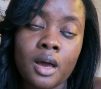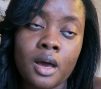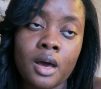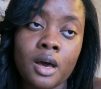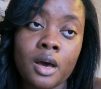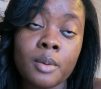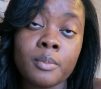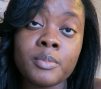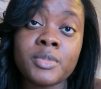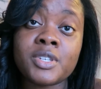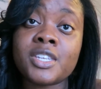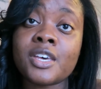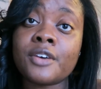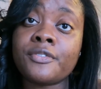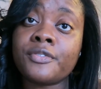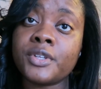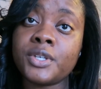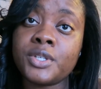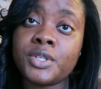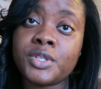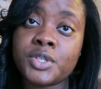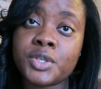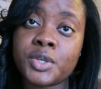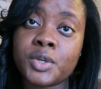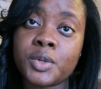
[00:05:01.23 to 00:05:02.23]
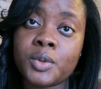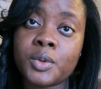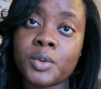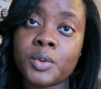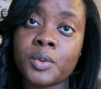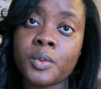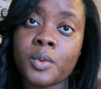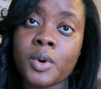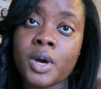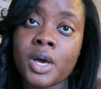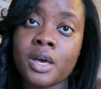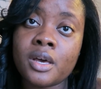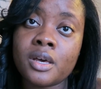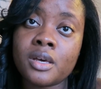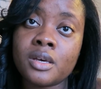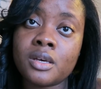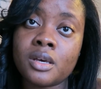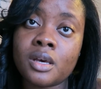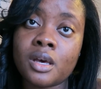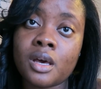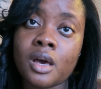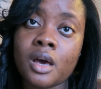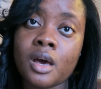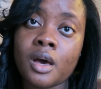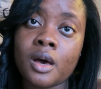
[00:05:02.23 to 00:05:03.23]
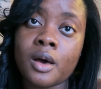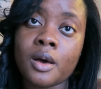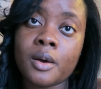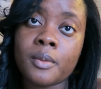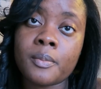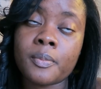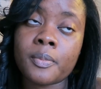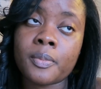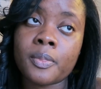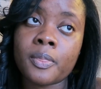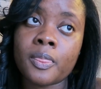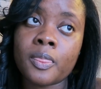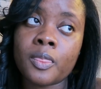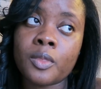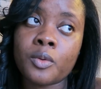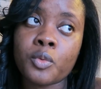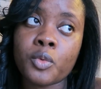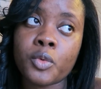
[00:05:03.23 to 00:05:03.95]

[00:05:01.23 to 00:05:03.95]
Um, definitely do um,